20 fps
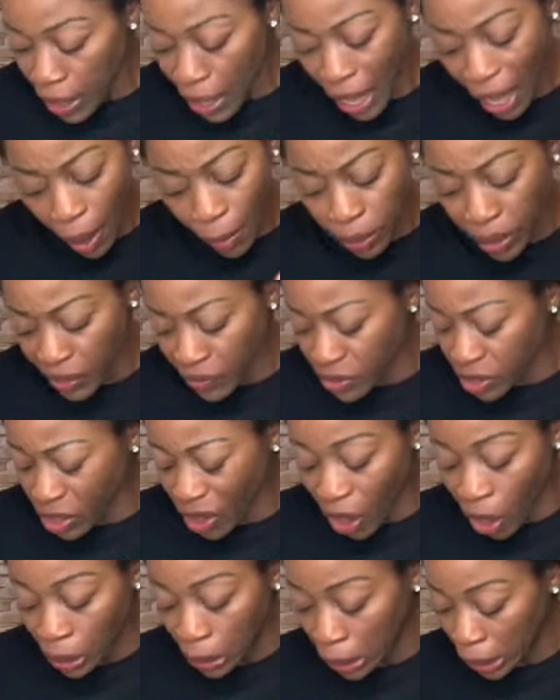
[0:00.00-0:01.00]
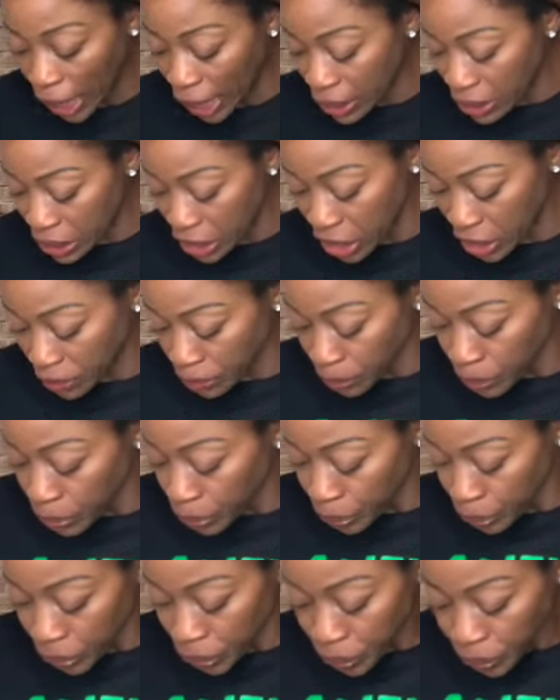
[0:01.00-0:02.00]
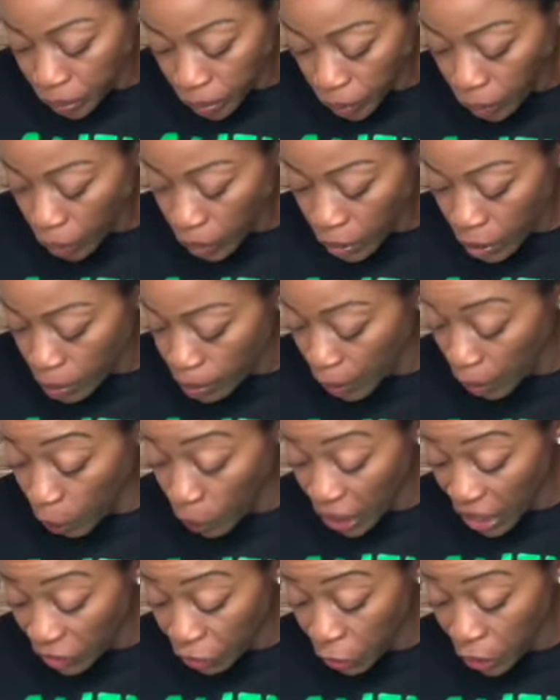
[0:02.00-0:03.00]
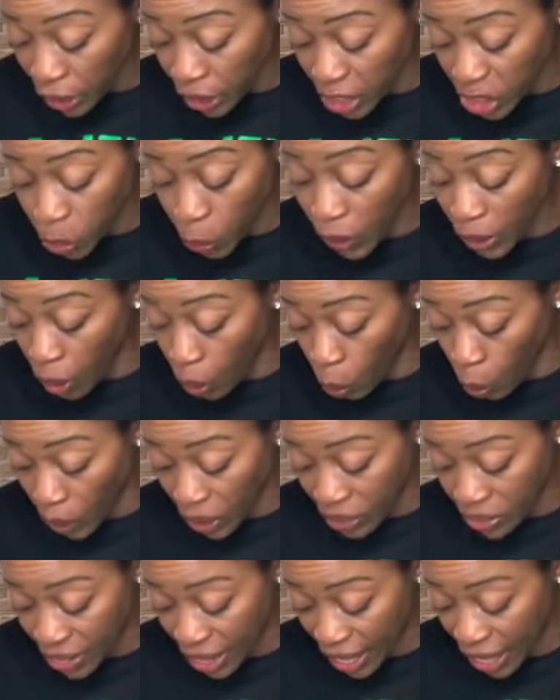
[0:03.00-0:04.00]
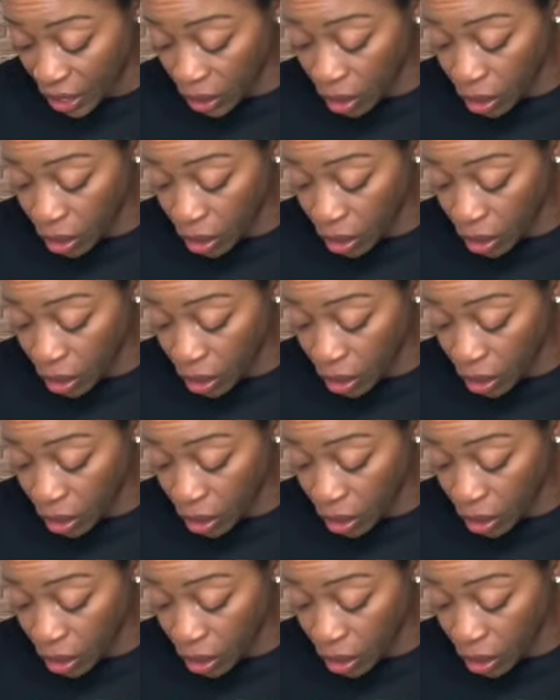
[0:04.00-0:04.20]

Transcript: I believe it's called lectin, but whatever it is, we don't want that.